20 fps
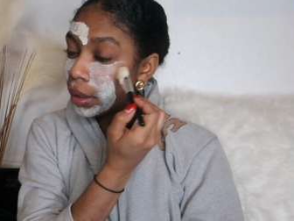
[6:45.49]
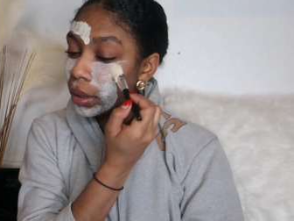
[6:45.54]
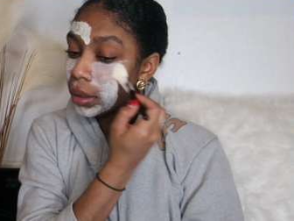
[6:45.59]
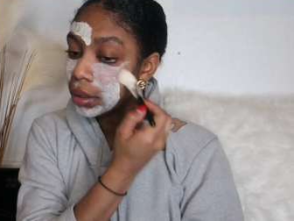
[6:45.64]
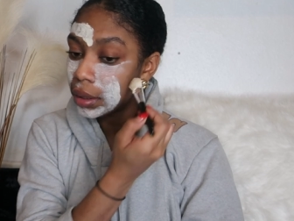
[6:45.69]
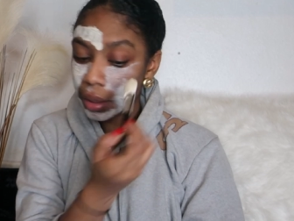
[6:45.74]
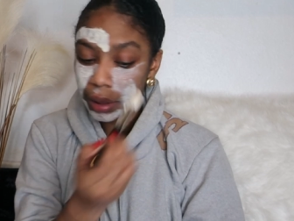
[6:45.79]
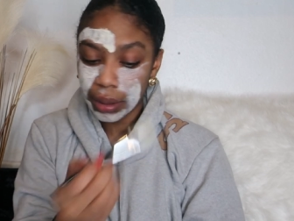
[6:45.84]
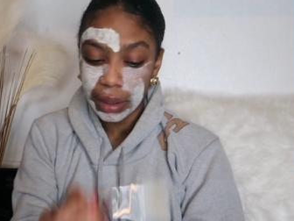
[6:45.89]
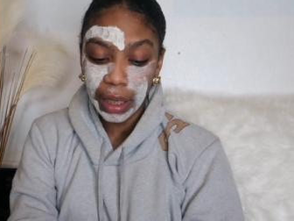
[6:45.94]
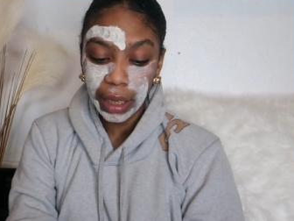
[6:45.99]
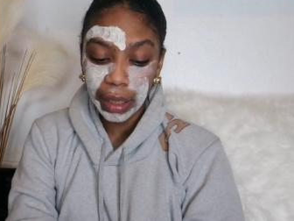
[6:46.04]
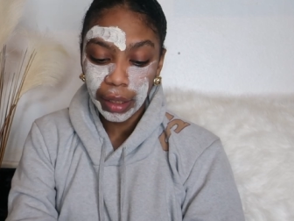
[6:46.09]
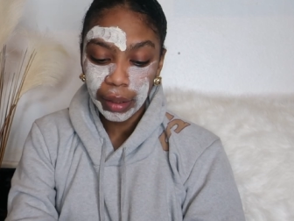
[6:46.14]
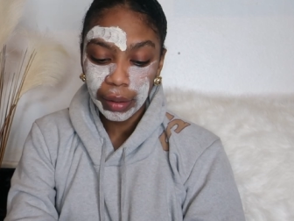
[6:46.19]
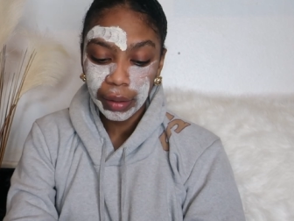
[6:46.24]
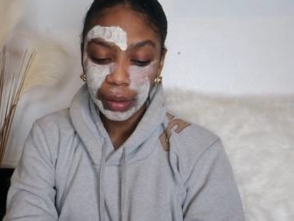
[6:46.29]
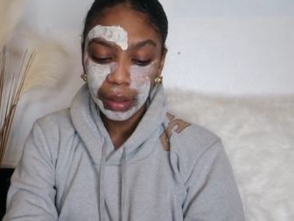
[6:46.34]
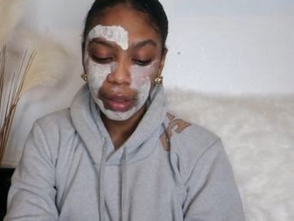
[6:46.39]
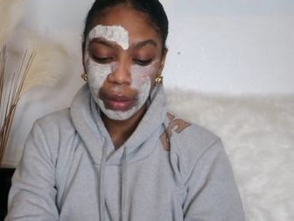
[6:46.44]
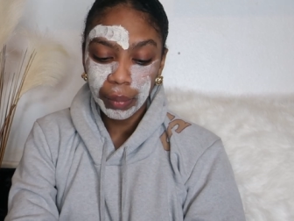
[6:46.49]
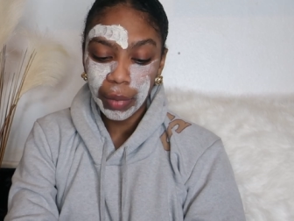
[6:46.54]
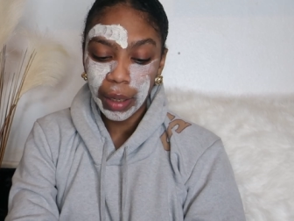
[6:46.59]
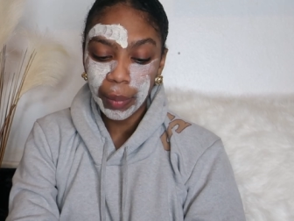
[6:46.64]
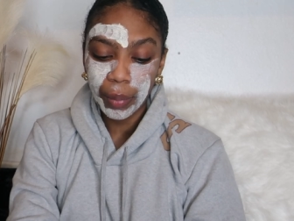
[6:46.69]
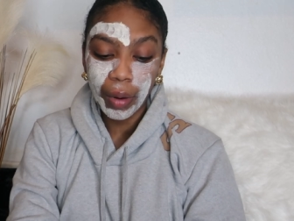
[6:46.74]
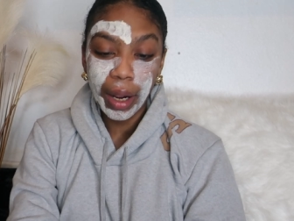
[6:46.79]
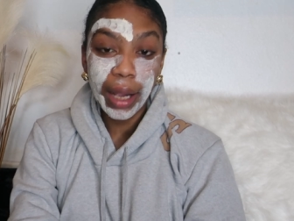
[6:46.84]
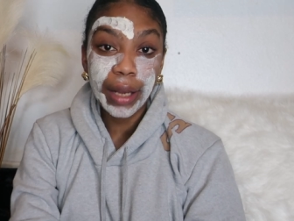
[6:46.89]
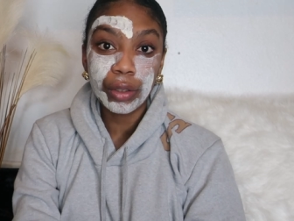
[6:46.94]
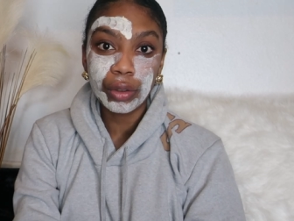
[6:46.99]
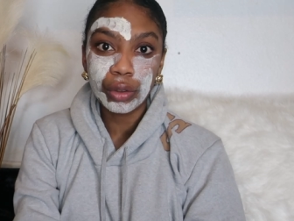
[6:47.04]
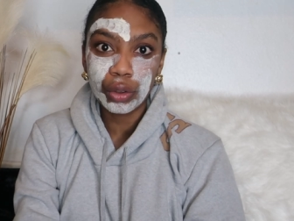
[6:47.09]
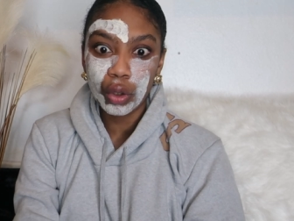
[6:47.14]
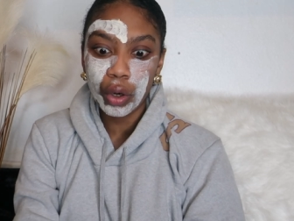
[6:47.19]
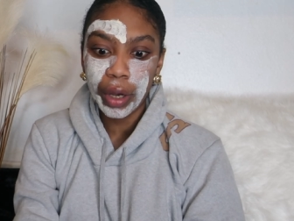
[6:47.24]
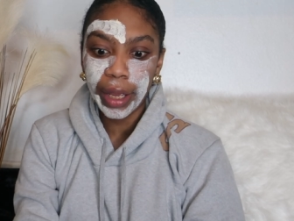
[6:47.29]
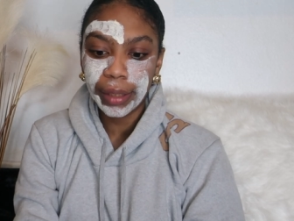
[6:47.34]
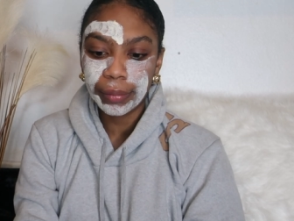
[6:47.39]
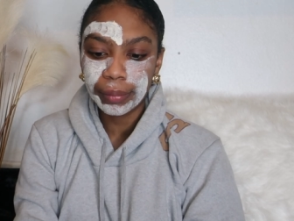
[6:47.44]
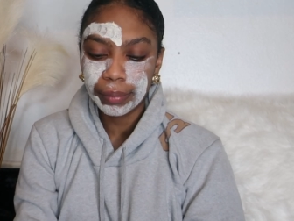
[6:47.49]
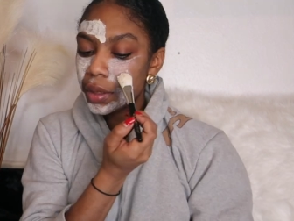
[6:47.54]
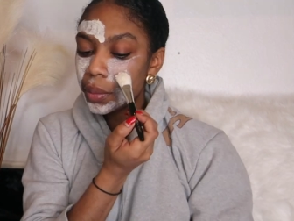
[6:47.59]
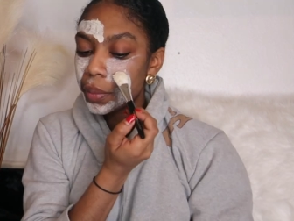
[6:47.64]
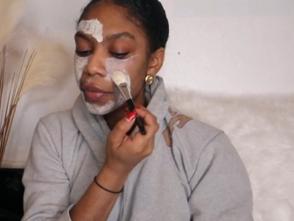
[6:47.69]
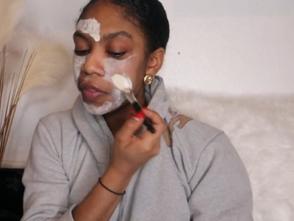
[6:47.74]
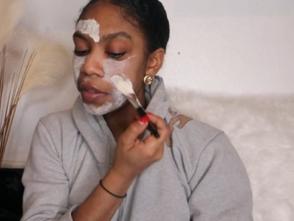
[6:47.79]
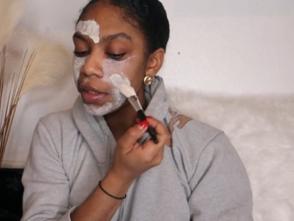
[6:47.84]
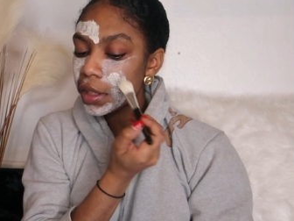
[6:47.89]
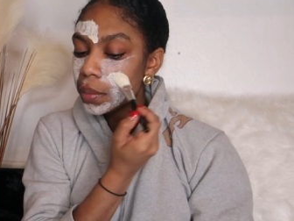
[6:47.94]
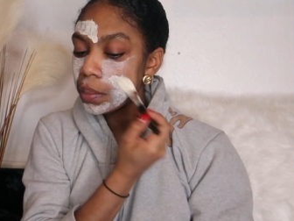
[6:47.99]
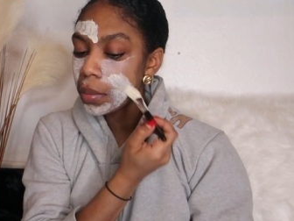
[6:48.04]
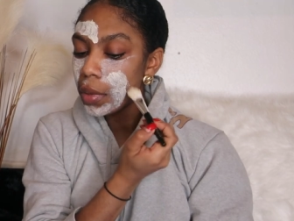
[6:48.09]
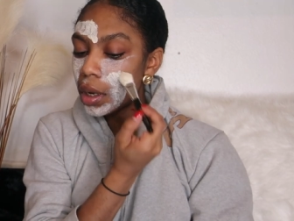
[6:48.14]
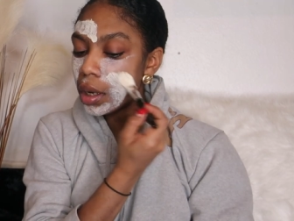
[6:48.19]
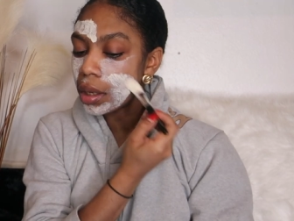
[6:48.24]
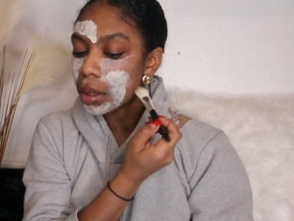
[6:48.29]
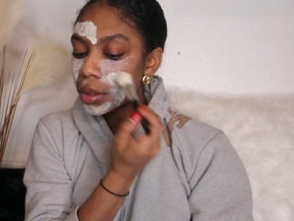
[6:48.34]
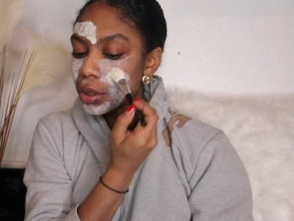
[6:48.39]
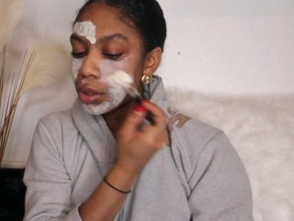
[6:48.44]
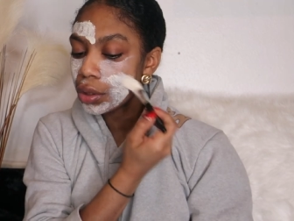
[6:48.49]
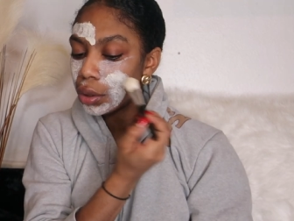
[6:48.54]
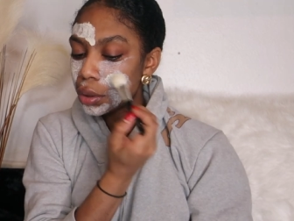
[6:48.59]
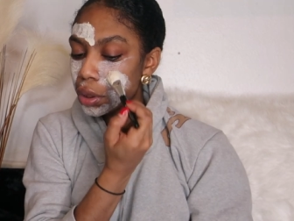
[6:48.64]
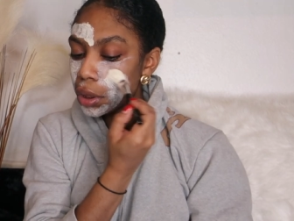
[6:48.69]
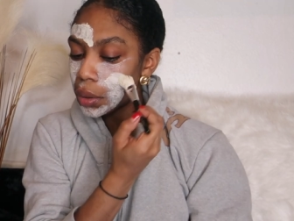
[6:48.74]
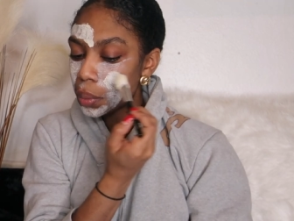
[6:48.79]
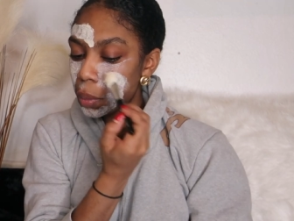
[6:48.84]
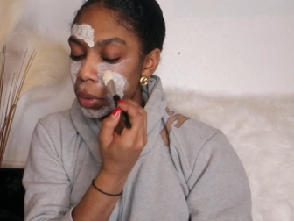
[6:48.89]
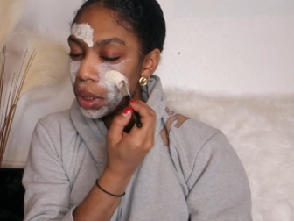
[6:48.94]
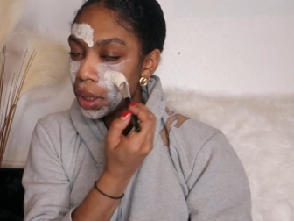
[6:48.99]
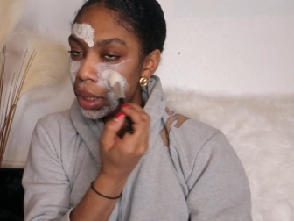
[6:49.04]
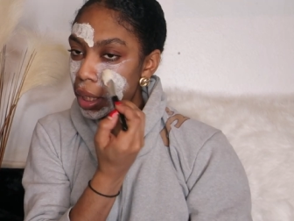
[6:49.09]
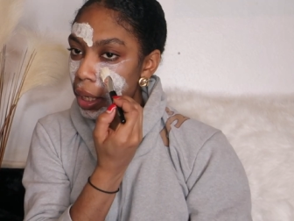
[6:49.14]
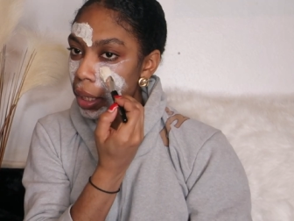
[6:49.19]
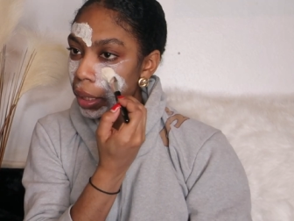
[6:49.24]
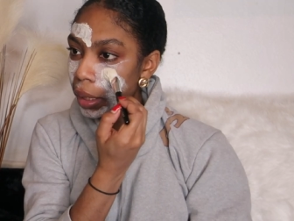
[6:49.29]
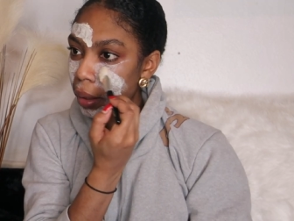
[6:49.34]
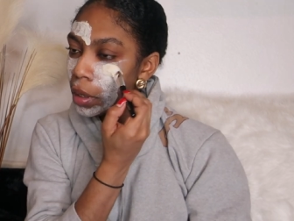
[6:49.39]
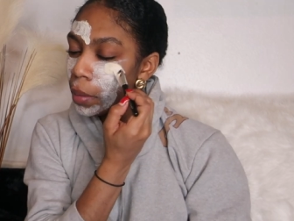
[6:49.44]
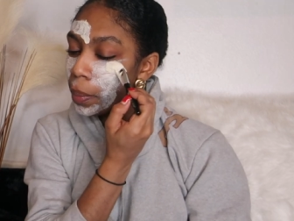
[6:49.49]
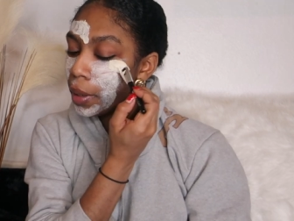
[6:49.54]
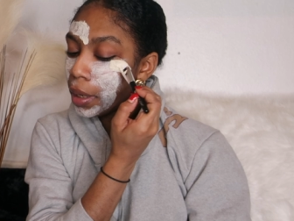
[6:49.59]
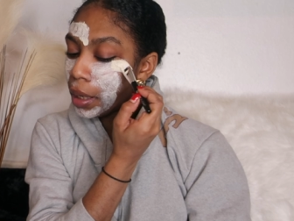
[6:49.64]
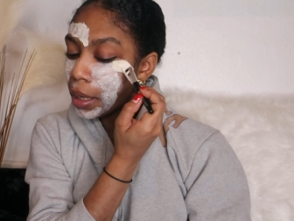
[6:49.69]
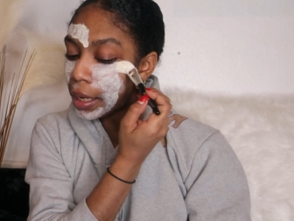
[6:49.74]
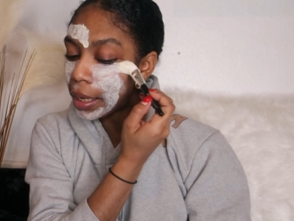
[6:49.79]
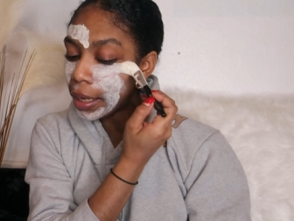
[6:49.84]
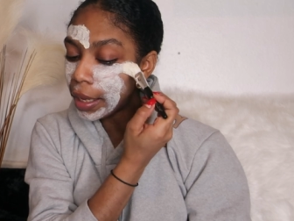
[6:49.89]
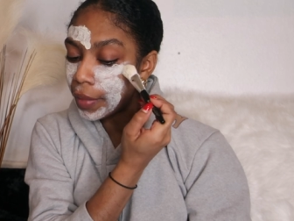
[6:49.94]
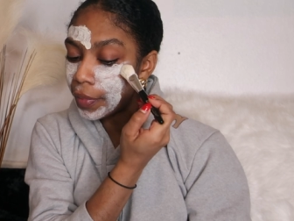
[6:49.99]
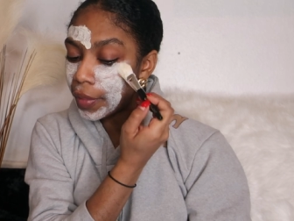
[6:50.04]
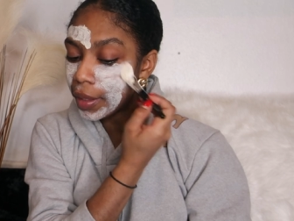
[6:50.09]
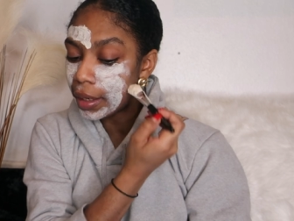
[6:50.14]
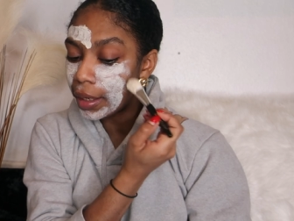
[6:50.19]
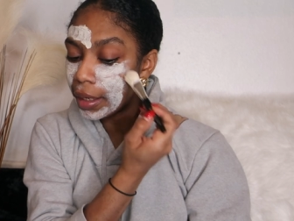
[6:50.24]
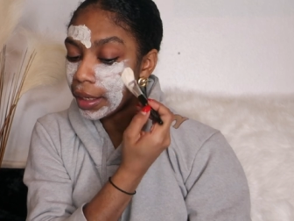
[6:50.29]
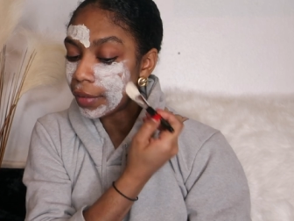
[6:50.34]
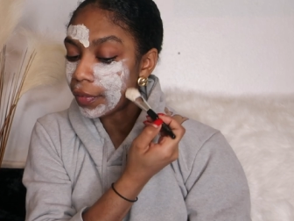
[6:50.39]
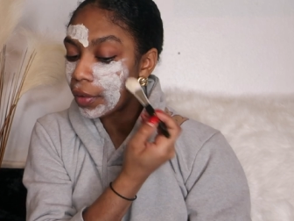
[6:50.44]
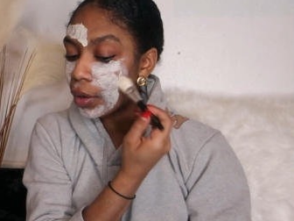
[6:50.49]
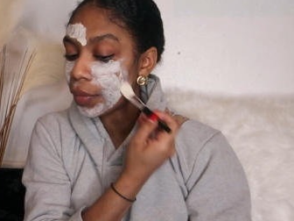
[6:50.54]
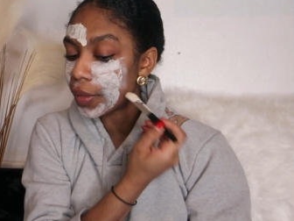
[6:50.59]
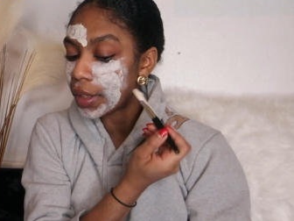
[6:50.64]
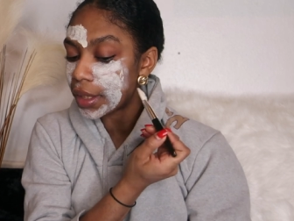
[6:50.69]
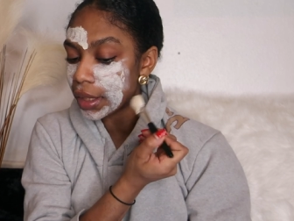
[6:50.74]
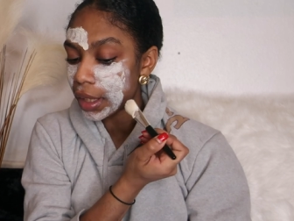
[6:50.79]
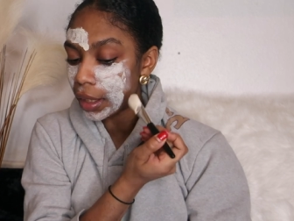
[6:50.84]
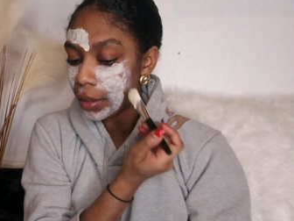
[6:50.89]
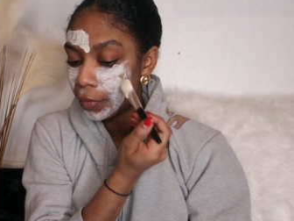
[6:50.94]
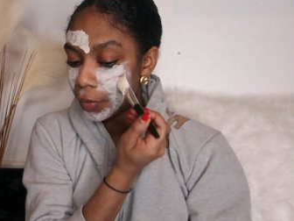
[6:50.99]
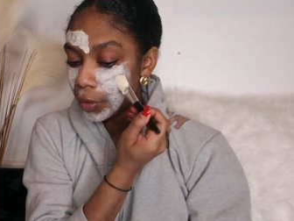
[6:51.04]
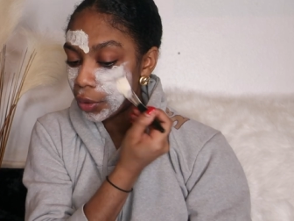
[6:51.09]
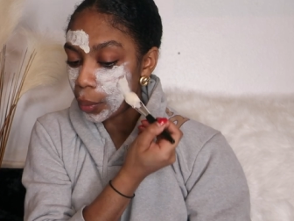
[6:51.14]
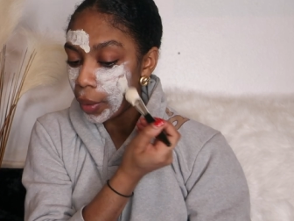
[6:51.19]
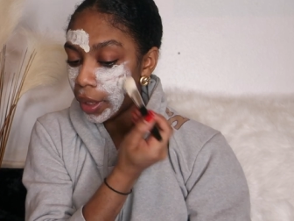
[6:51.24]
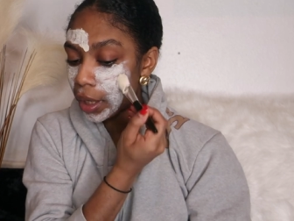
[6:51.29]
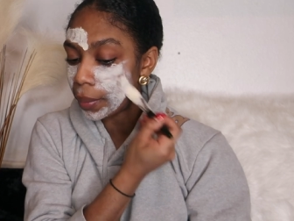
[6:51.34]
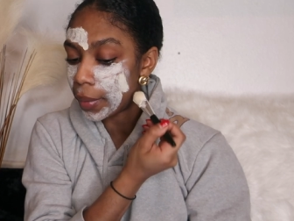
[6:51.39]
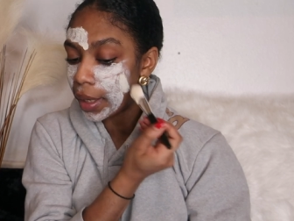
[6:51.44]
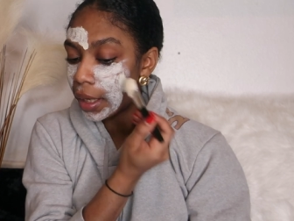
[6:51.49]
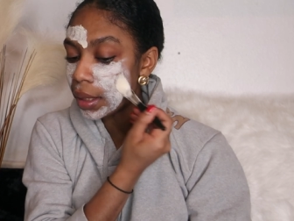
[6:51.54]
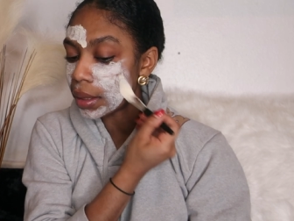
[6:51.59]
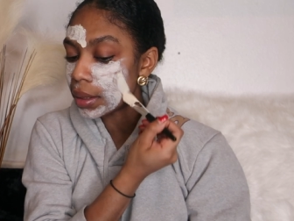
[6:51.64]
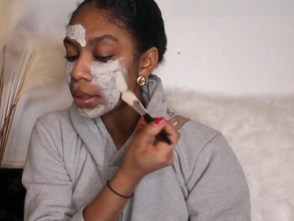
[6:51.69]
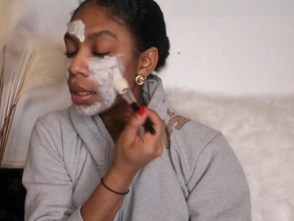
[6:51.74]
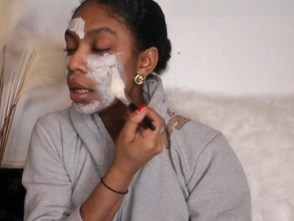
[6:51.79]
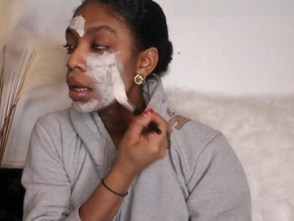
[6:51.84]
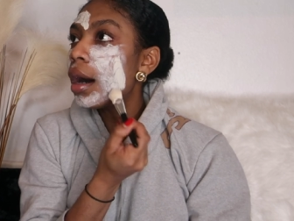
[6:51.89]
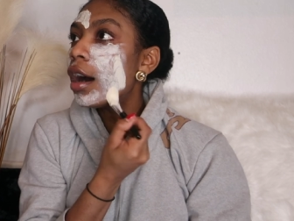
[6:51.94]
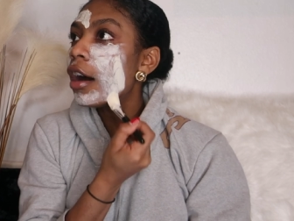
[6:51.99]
It's just like my pride and joy. So with this mask, you just want to like apply it and then leave it on the skin for 20 minutes.